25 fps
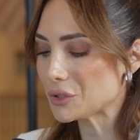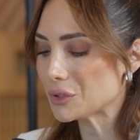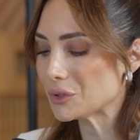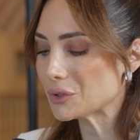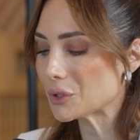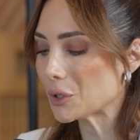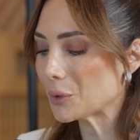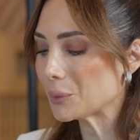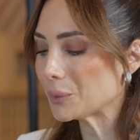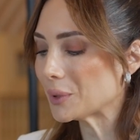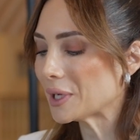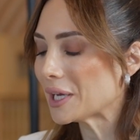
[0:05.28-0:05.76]

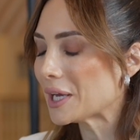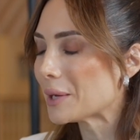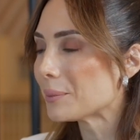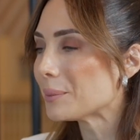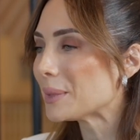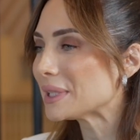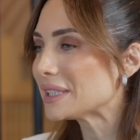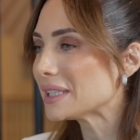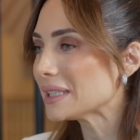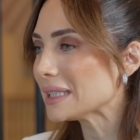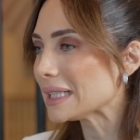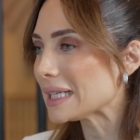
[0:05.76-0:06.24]
Europe,
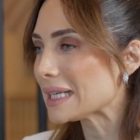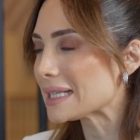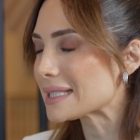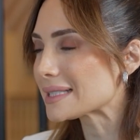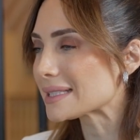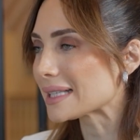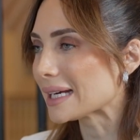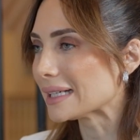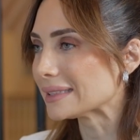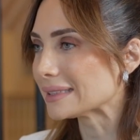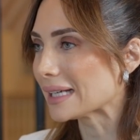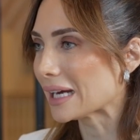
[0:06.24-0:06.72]
Middle East
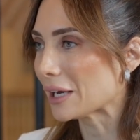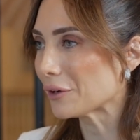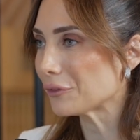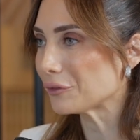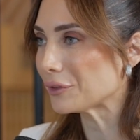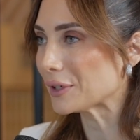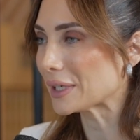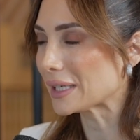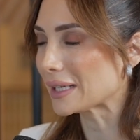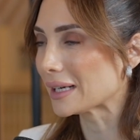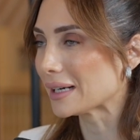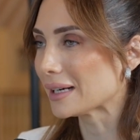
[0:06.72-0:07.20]
and
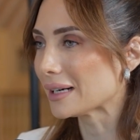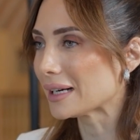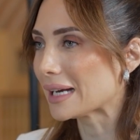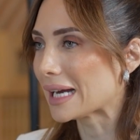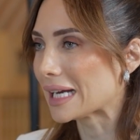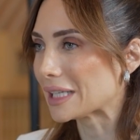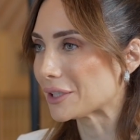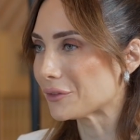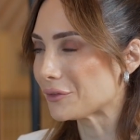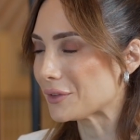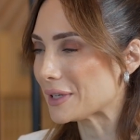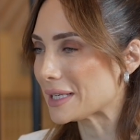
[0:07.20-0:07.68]
Africa
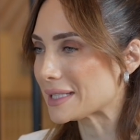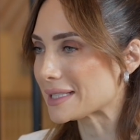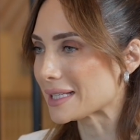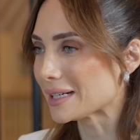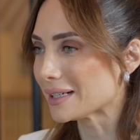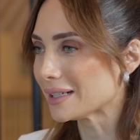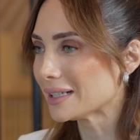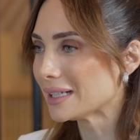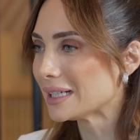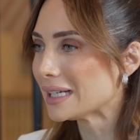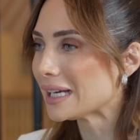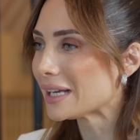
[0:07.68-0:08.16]
at Visa.
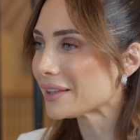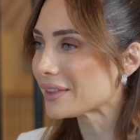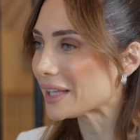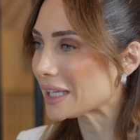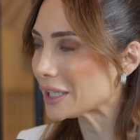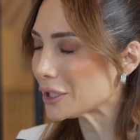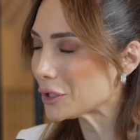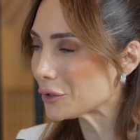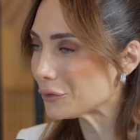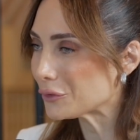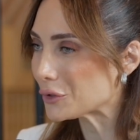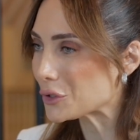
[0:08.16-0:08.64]
Thank
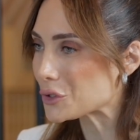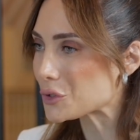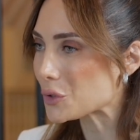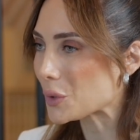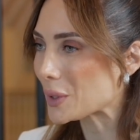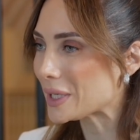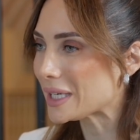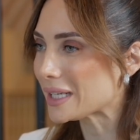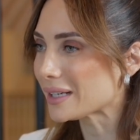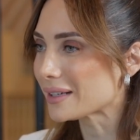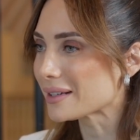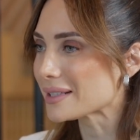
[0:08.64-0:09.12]
you for
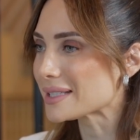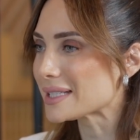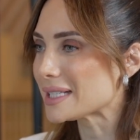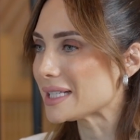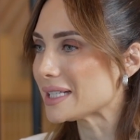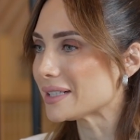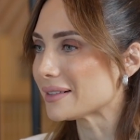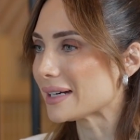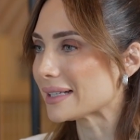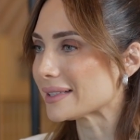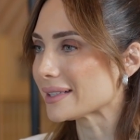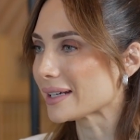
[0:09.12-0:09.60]
joining us
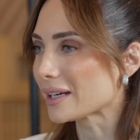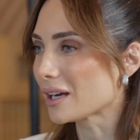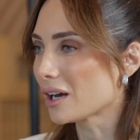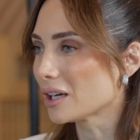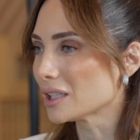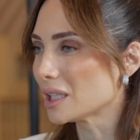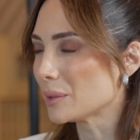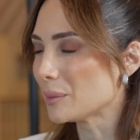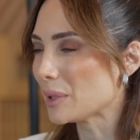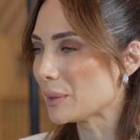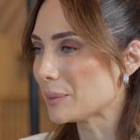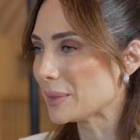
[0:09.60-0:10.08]
here at
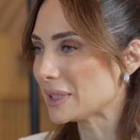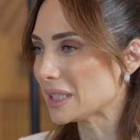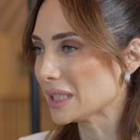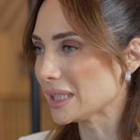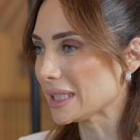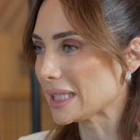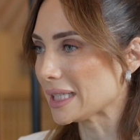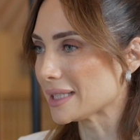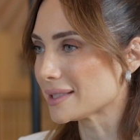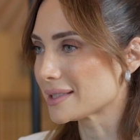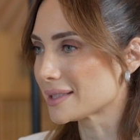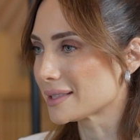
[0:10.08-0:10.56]
Economy Middle
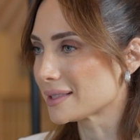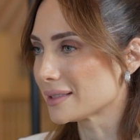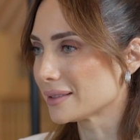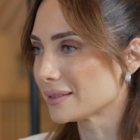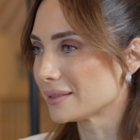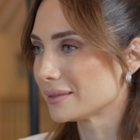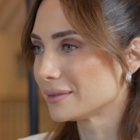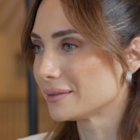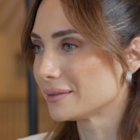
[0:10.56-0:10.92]
East.